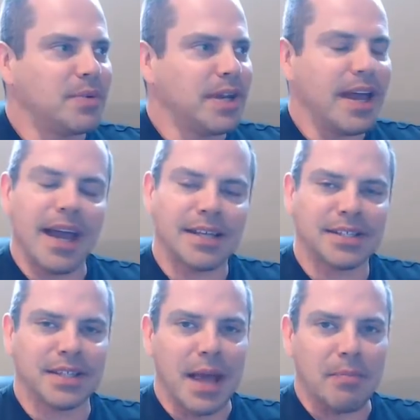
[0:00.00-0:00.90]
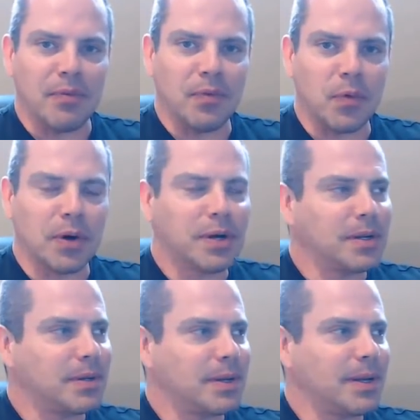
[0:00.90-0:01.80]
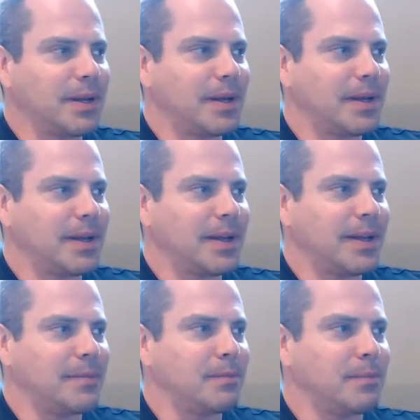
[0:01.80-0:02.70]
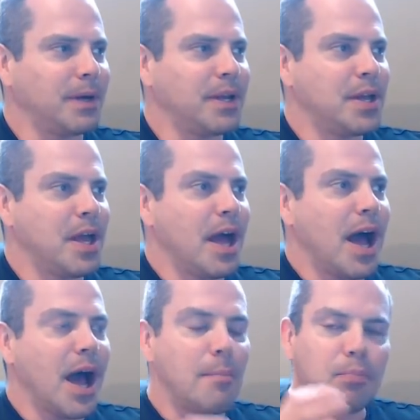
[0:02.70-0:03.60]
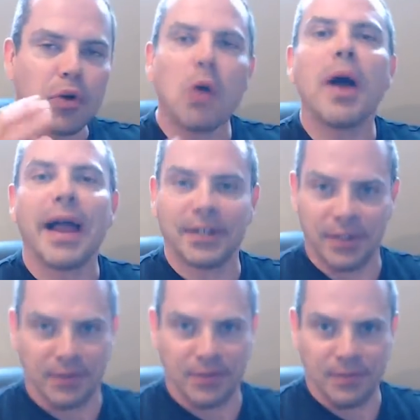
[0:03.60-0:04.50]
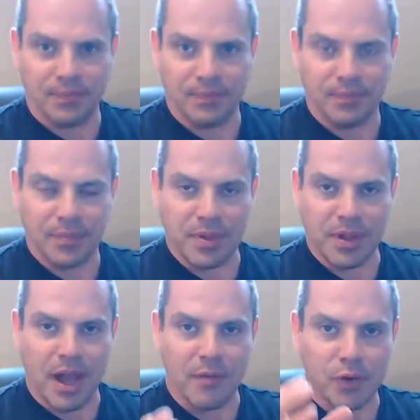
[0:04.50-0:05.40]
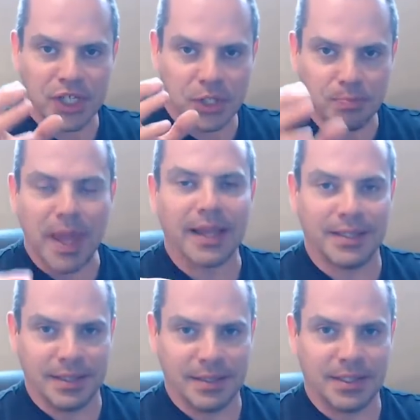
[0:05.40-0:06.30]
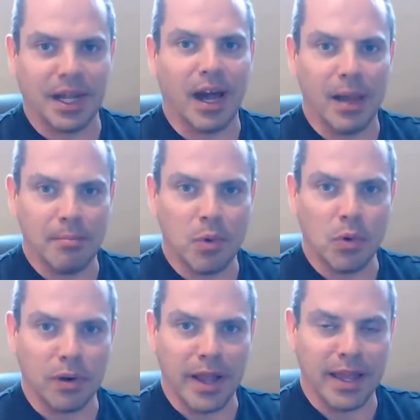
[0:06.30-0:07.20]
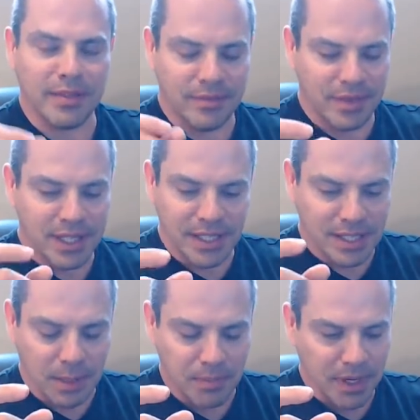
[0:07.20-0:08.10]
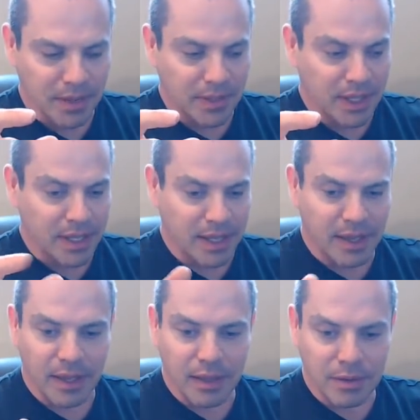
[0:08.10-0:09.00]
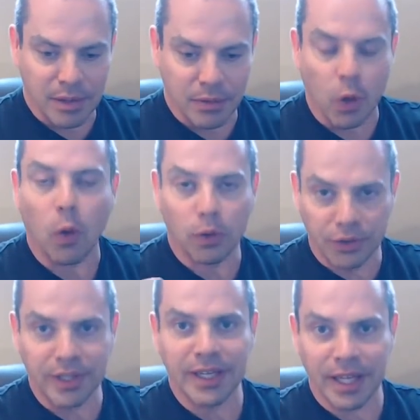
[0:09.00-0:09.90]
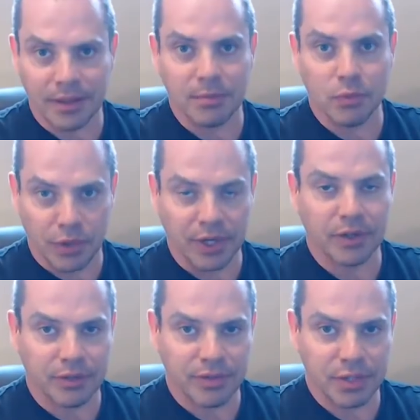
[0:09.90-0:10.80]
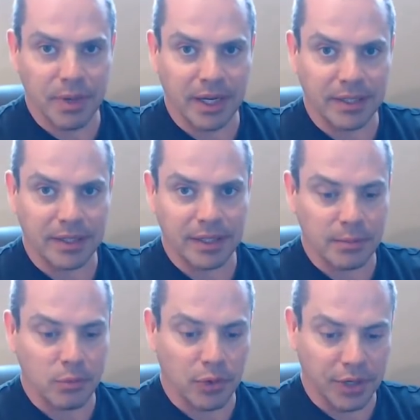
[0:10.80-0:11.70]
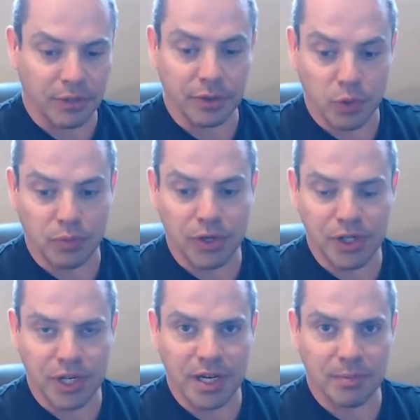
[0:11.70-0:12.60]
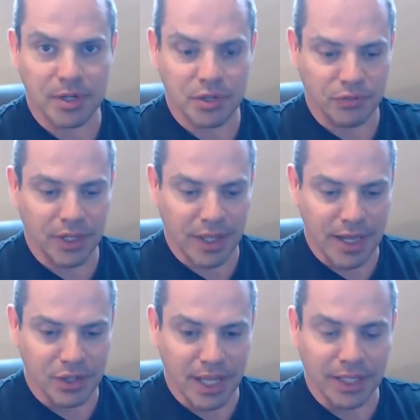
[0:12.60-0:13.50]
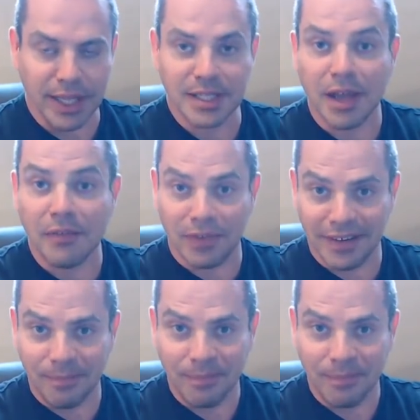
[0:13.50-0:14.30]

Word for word: been asked that before, um, but I'm proactive. I respect time more. And this is something I think eh, the older you get, the more you're going to respect it and the more you're going to appreciate it because you realize you got less of it,